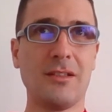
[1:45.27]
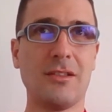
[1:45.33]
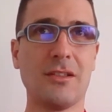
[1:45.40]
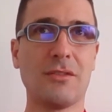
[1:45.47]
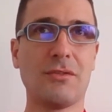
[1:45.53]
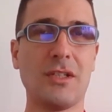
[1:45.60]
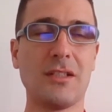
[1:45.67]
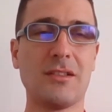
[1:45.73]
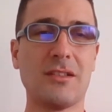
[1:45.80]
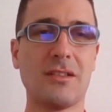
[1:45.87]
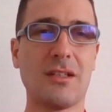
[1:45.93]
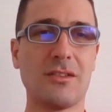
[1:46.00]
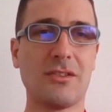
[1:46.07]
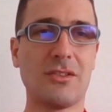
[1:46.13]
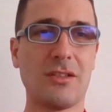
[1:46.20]
I think fight
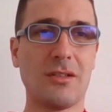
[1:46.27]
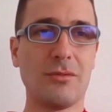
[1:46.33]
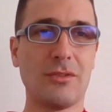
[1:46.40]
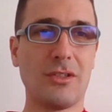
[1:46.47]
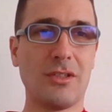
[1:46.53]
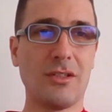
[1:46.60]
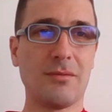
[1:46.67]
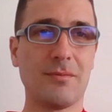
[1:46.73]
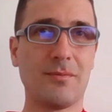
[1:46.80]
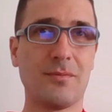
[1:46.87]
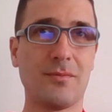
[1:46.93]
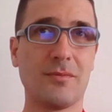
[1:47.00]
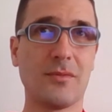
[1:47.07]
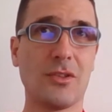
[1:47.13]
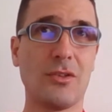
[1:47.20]
starts round 3,
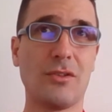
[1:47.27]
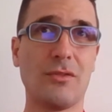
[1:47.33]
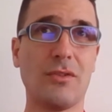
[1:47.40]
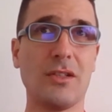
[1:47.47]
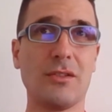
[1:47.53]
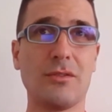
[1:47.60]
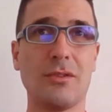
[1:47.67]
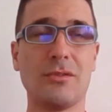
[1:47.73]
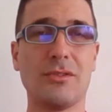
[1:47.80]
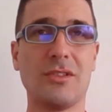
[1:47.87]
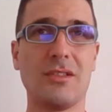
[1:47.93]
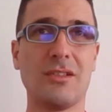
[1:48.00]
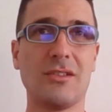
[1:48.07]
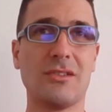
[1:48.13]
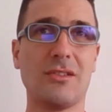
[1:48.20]
or fight goes
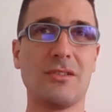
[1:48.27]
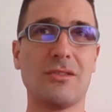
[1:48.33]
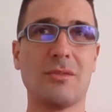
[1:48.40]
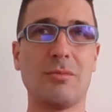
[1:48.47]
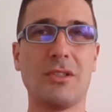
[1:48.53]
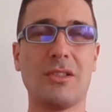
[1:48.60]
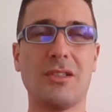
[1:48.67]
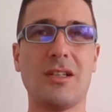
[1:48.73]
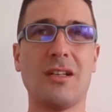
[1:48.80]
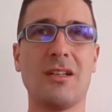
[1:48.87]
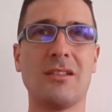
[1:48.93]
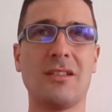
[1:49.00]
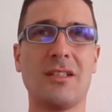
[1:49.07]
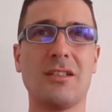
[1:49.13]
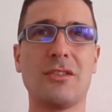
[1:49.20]
the distance, but
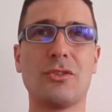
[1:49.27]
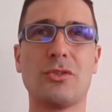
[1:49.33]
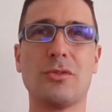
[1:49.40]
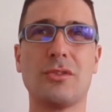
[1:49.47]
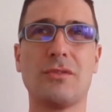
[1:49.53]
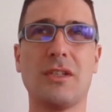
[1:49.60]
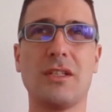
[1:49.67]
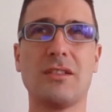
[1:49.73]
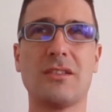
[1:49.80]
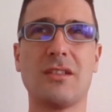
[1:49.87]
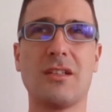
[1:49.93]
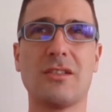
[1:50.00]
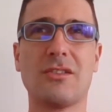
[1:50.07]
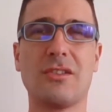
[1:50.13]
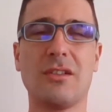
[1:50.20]
I'll rather choose fight
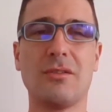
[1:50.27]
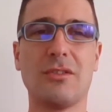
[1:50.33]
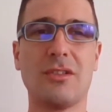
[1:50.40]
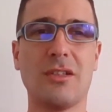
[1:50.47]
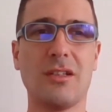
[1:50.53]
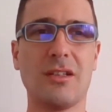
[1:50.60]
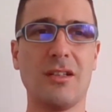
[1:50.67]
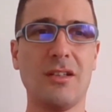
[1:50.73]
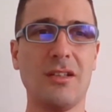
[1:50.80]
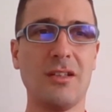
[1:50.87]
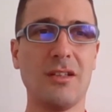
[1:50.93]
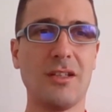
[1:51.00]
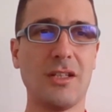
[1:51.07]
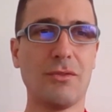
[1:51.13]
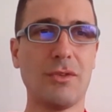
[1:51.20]
starts round 3.
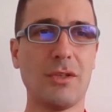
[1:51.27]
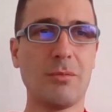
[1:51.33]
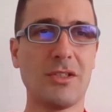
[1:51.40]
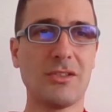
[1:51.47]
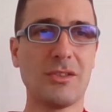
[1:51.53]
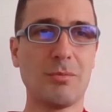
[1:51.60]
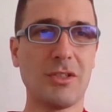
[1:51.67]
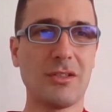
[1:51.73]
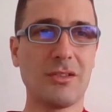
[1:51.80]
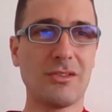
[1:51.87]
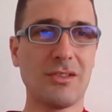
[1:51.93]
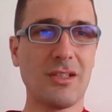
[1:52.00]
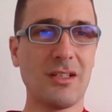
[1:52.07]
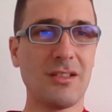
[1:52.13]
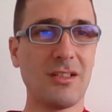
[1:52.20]
If I must pick a
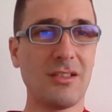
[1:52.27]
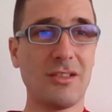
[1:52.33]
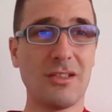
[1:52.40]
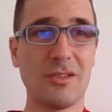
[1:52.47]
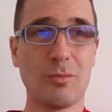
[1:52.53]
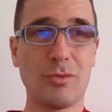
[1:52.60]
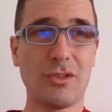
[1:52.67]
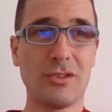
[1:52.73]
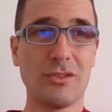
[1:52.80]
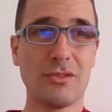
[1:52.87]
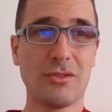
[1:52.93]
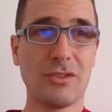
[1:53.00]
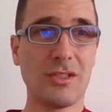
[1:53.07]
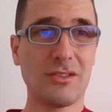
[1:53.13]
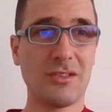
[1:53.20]
side, I think
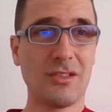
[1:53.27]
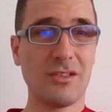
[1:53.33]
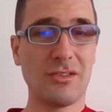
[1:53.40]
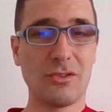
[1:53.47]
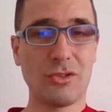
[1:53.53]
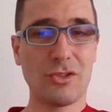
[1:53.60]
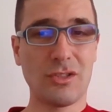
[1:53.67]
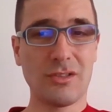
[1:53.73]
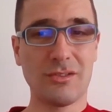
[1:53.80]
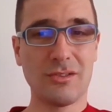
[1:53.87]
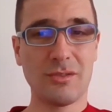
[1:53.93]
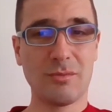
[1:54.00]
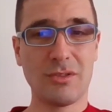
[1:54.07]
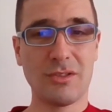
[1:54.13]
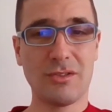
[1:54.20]
Morozov has decent
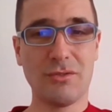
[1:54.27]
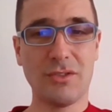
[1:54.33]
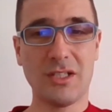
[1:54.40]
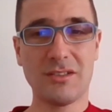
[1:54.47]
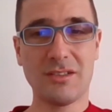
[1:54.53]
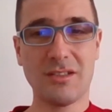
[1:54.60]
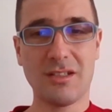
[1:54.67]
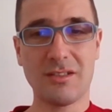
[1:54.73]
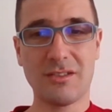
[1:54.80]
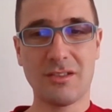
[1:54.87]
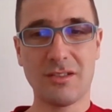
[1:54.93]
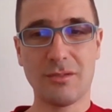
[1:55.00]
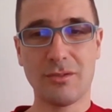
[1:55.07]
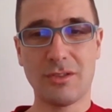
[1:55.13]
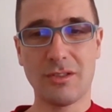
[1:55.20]
chances, but fight
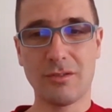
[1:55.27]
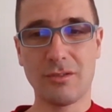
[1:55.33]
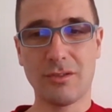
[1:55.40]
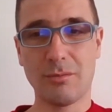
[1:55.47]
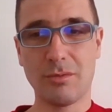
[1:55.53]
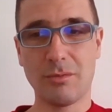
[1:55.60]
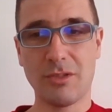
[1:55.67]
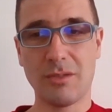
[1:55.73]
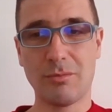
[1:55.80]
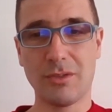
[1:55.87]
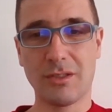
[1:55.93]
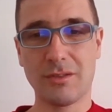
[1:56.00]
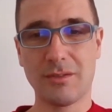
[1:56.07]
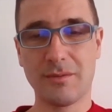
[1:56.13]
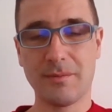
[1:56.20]
starts round 3 gonna be my
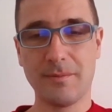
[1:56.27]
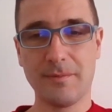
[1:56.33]
pick.